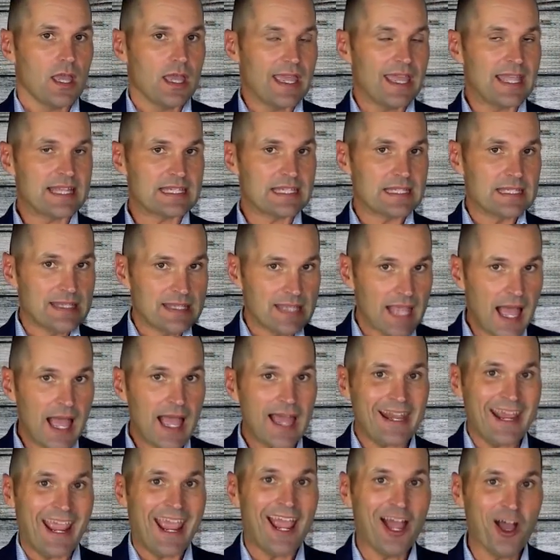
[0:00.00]
it's
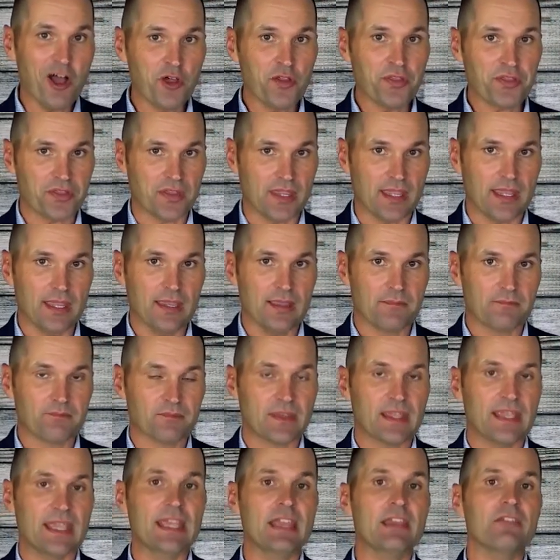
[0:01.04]
not healthy
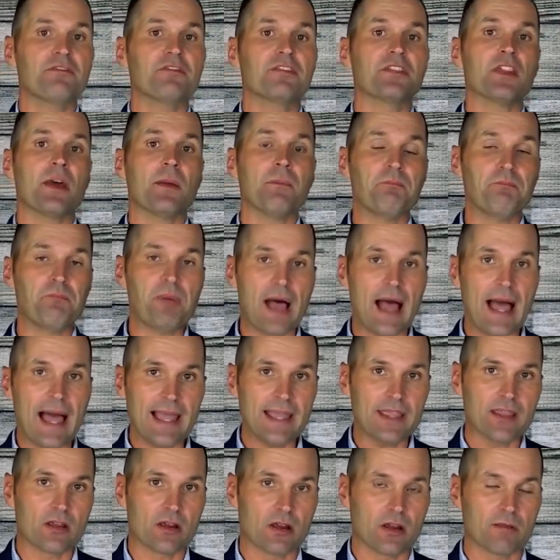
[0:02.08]
if the
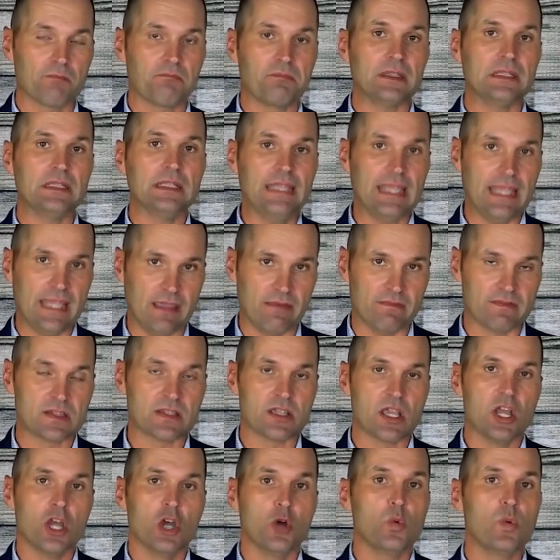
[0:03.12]
buyer believes
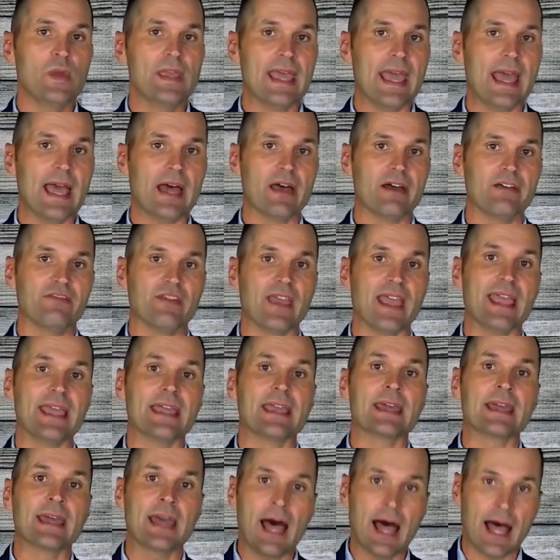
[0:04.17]
we have a
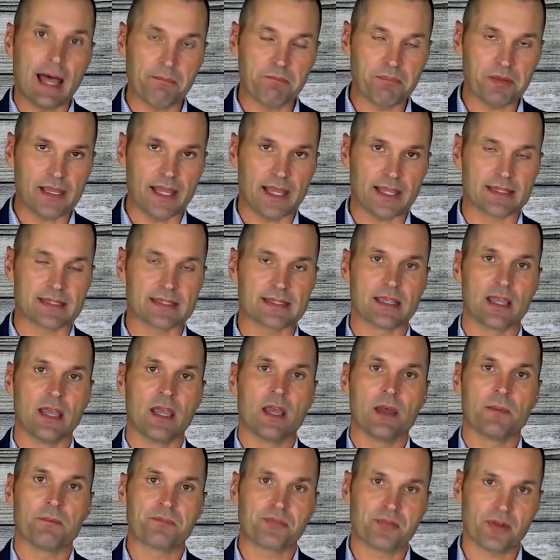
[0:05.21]
complex
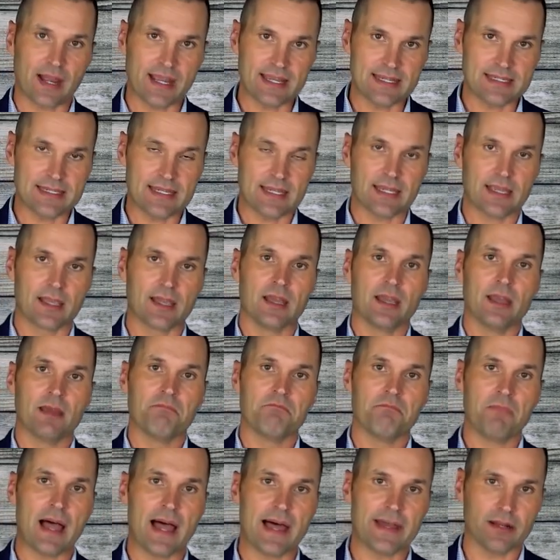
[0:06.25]
pricing
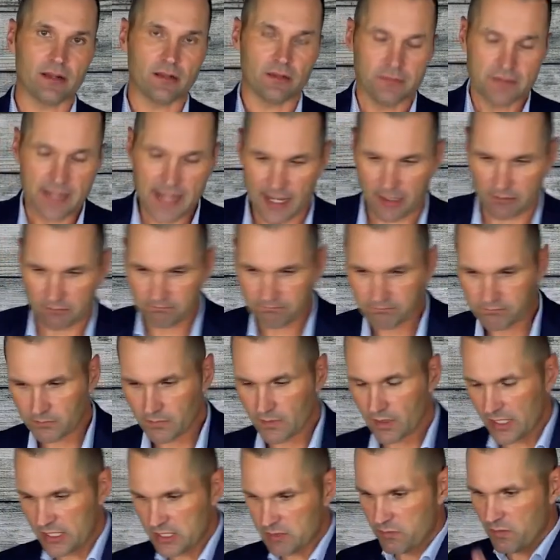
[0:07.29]
model. Now,
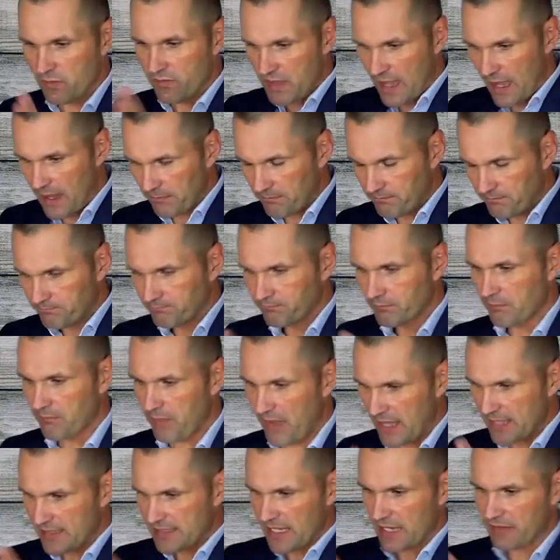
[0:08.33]
let's move
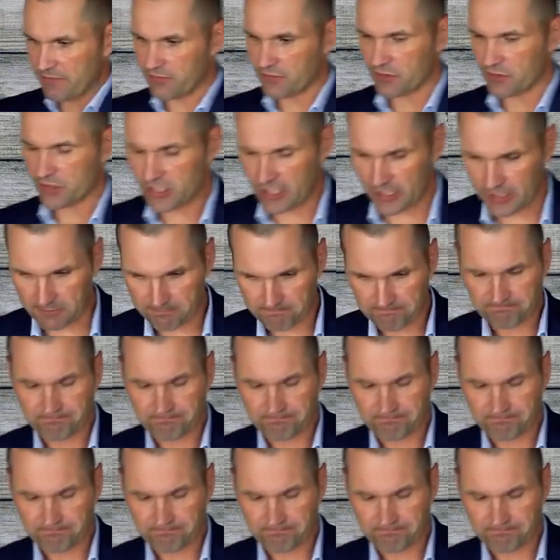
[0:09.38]
past that for a second.